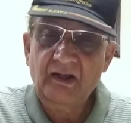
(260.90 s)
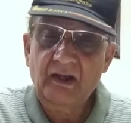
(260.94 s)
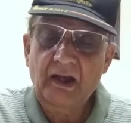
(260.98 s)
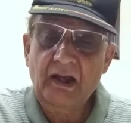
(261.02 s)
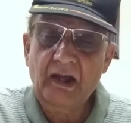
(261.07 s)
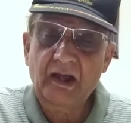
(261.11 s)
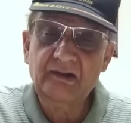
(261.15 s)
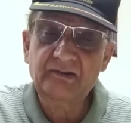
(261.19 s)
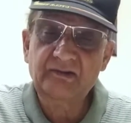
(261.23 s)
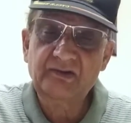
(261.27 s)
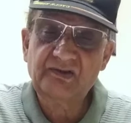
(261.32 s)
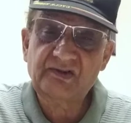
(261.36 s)

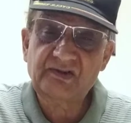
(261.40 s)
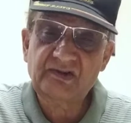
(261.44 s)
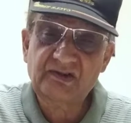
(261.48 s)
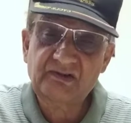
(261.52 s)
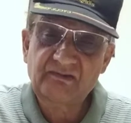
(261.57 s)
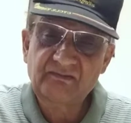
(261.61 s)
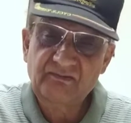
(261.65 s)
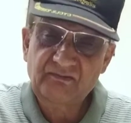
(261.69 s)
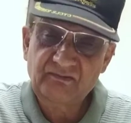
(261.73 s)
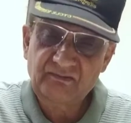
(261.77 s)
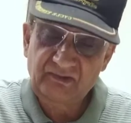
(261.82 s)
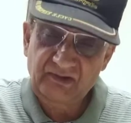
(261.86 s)
and
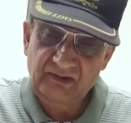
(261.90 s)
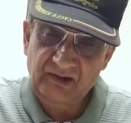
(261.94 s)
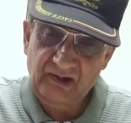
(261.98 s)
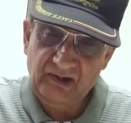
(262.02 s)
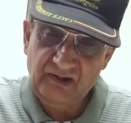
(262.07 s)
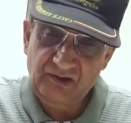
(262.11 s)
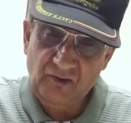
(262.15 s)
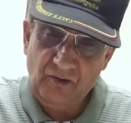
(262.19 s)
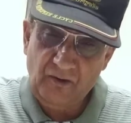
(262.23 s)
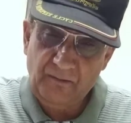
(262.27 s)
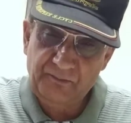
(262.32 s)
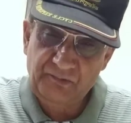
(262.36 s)
there
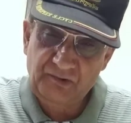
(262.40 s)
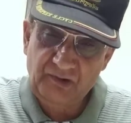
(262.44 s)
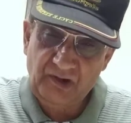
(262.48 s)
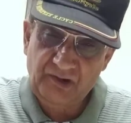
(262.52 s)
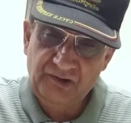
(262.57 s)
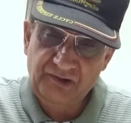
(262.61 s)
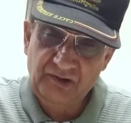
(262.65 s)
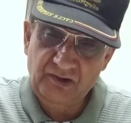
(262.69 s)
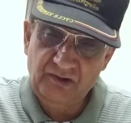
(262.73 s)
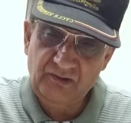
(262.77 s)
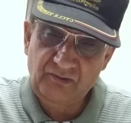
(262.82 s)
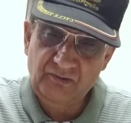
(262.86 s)
is
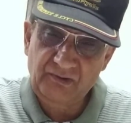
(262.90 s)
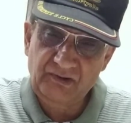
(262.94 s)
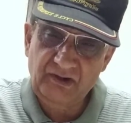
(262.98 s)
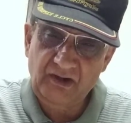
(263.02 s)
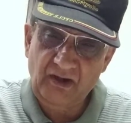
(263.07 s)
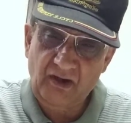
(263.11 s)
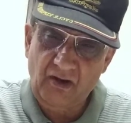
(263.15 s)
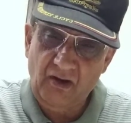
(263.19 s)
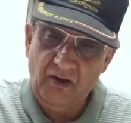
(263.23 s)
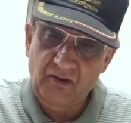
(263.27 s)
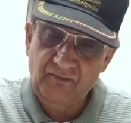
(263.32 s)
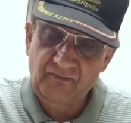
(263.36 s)
obstruction to the
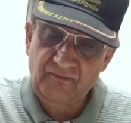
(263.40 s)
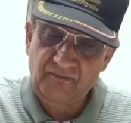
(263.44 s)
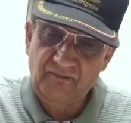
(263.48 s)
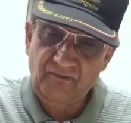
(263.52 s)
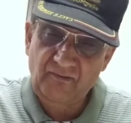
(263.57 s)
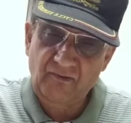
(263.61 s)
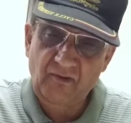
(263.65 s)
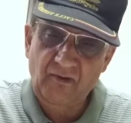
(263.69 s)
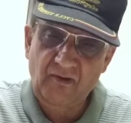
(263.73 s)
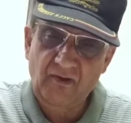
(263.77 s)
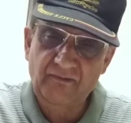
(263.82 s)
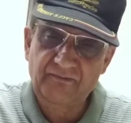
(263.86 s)

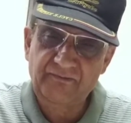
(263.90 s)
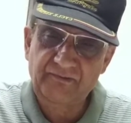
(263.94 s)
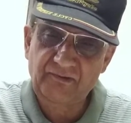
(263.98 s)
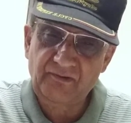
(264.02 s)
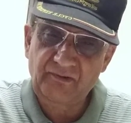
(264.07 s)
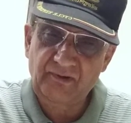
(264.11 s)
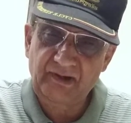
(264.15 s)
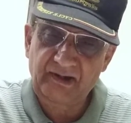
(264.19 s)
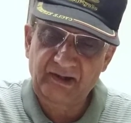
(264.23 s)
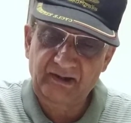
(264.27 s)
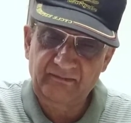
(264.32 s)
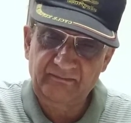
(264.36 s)
outflow of
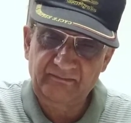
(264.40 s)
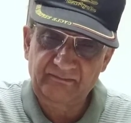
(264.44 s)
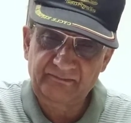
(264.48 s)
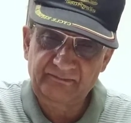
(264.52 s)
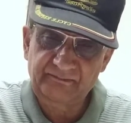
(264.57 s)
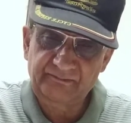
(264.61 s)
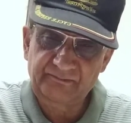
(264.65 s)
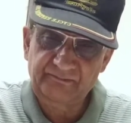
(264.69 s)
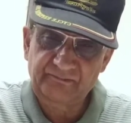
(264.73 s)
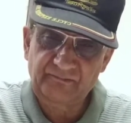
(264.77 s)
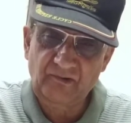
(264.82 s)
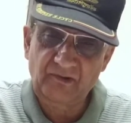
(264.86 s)
urine
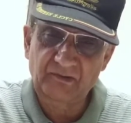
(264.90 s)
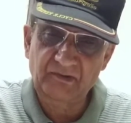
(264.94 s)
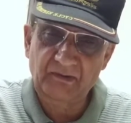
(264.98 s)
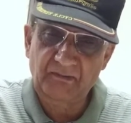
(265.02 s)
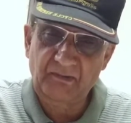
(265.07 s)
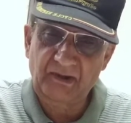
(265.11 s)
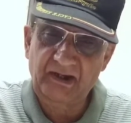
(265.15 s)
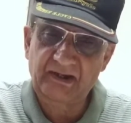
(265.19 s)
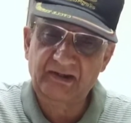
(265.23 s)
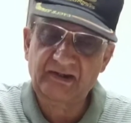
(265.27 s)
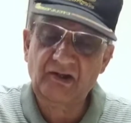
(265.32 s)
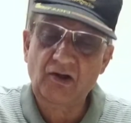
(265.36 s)
from the
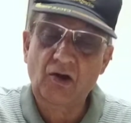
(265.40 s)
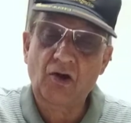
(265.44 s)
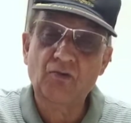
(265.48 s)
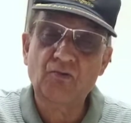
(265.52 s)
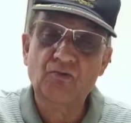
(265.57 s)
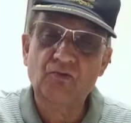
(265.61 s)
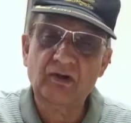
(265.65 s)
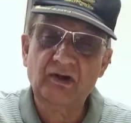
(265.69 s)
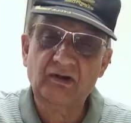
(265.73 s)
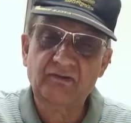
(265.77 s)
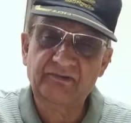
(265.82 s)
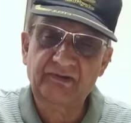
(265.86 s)
bladder.
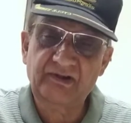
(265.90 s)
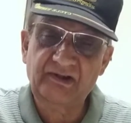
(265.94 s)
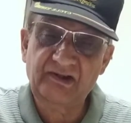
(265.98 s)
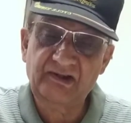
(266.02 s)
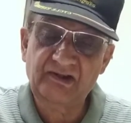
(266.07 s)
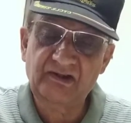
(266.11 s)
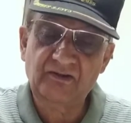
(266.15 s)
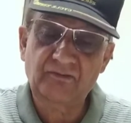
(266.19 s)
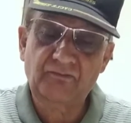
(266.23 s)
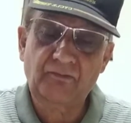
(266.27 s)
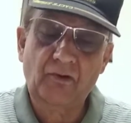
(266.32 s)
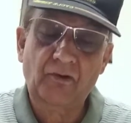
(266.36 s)
One of the
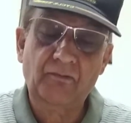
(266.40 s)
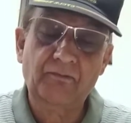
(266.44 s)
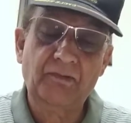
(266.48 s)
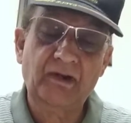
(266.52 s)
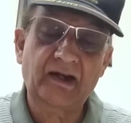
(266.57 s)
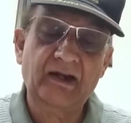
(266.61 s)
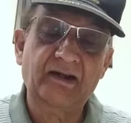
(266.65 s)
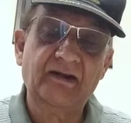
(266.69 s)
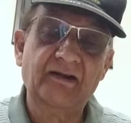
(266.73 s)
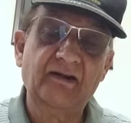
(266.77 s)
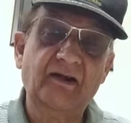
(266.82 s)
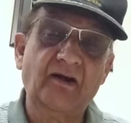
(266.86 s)
reasons for
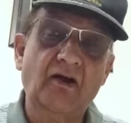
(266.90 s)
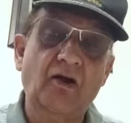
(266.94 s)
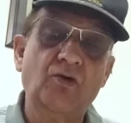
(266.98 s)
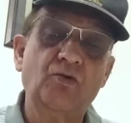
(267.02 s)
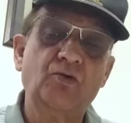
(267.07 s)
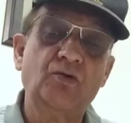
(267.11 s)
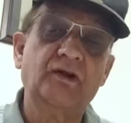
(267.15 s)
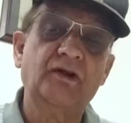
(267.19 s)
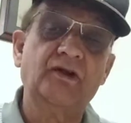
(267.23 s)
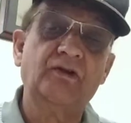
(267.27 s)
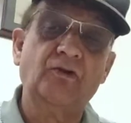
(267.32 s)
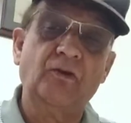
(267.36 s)
bladder
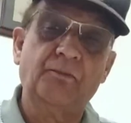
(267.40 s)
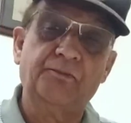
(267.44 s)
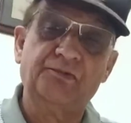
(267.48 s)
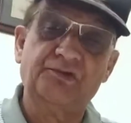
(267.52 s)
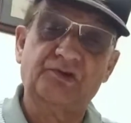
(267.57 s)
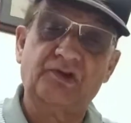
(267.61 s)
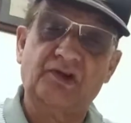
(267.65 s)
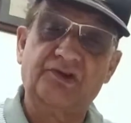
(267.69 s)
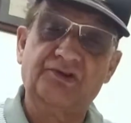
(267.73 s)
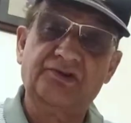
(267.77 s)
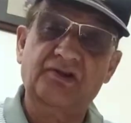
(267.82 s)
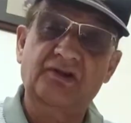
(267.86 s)
outlet
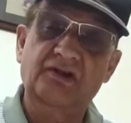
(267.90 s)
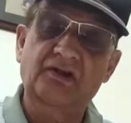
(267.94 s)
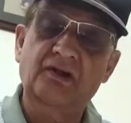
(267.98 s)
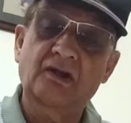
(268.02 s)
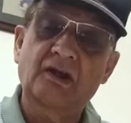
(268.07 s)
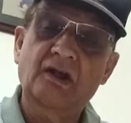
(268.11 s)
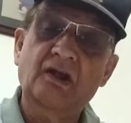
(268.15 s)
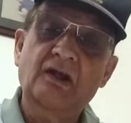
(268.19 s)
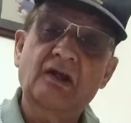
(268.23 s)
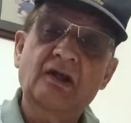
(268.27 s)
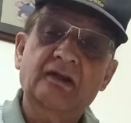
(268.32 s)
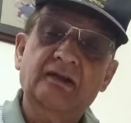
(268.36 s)
obstruction,
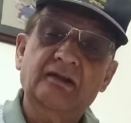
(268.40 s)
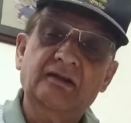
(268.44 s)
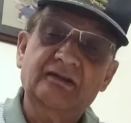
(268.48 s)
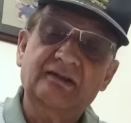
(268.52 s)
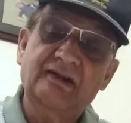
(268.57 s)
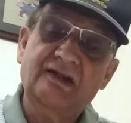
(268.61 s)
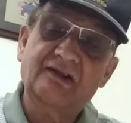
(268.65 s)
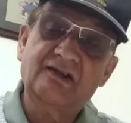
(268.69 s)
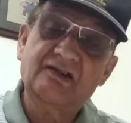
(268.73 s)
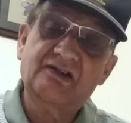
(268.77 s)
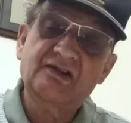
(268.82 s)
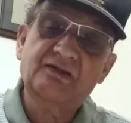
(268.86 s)

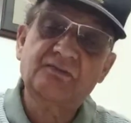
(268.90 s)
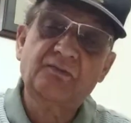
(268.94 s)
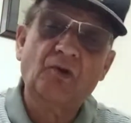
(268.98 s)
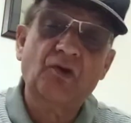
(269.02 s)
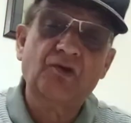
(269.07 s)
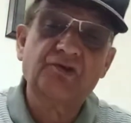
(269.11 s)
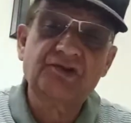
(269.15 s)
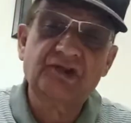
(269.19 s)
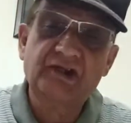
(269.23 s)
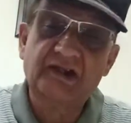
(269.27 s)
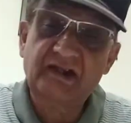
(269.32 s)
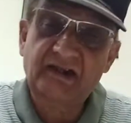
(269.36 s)
that is
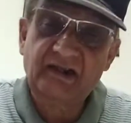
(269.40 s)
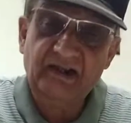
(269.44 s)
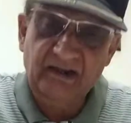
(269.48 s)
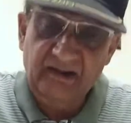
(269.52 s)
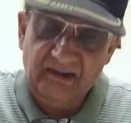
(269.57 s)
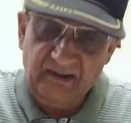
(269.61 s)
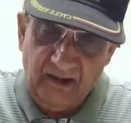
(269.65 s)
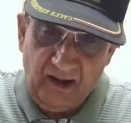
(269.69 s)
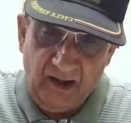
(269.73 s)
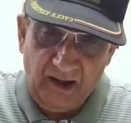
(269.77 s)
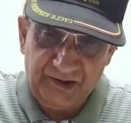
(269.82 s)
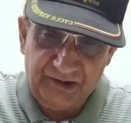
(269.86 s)
prostatic
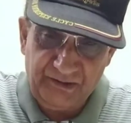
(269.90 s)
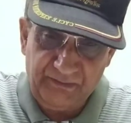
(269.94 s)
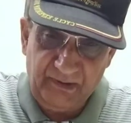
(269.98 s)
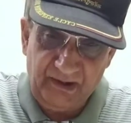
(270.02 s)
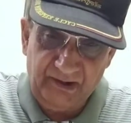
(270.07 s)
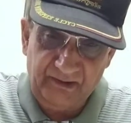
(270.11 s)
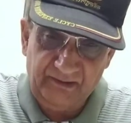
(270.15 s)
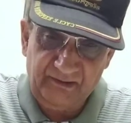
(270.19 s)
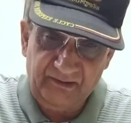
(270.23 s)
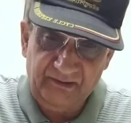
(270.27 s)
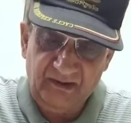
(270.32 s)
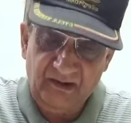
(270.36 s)
enlargement
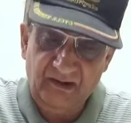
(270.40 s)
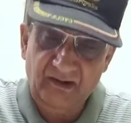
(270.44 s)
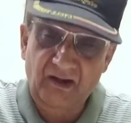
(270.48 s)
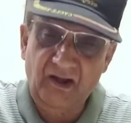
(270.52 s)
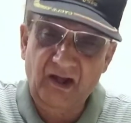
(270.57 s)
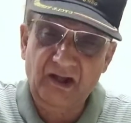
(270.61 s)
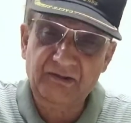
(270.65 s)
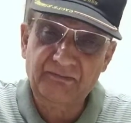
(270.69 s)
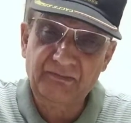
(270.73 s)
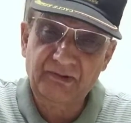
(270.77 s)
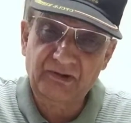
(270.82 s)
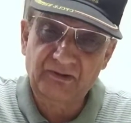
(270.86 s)

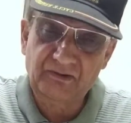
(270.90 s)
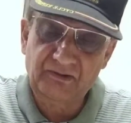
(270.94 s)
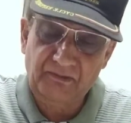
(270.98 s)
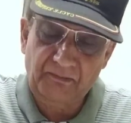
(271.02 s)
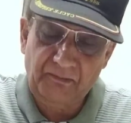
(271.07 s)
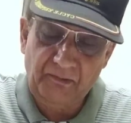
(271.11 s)
of the